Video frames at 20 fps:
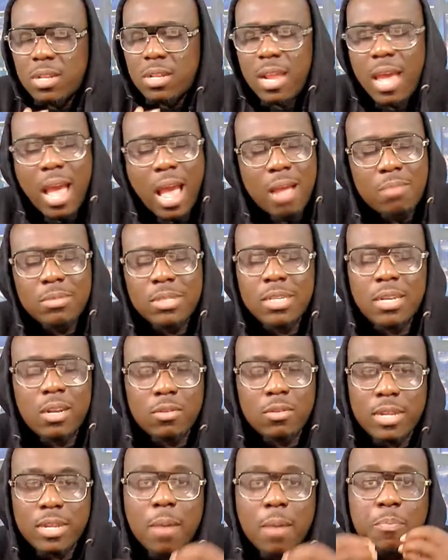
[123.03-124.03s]
I'm
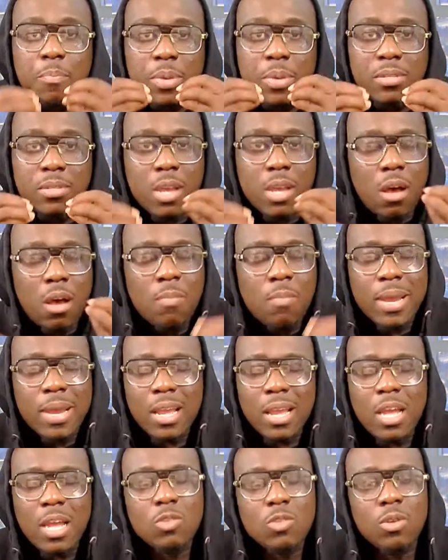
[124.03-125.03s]
telling you, their pizza, oh my
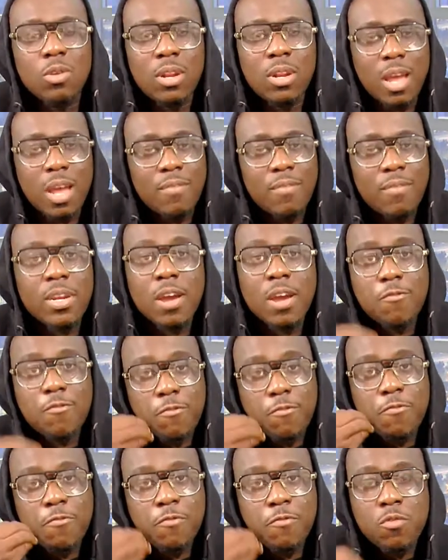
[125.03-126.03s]
god, you'll love it. Their
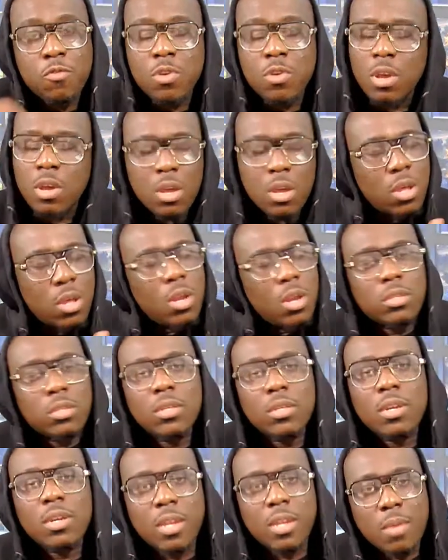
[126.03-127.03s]
fufu,
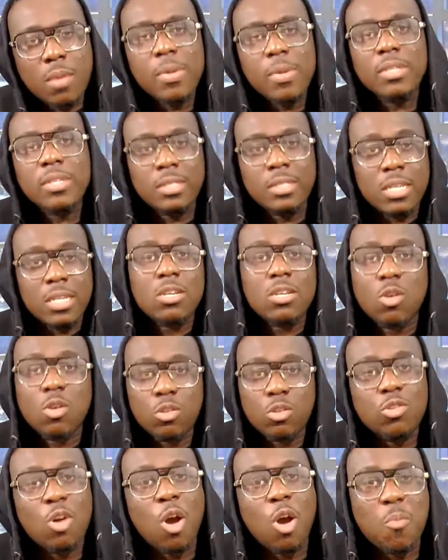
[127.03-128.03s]
listen, name it, just go
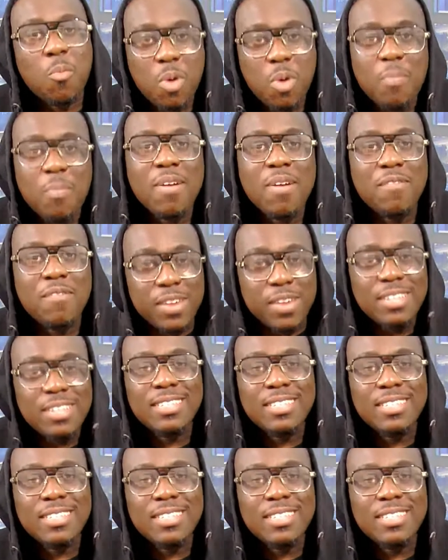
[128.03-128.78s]
to Oboba Village and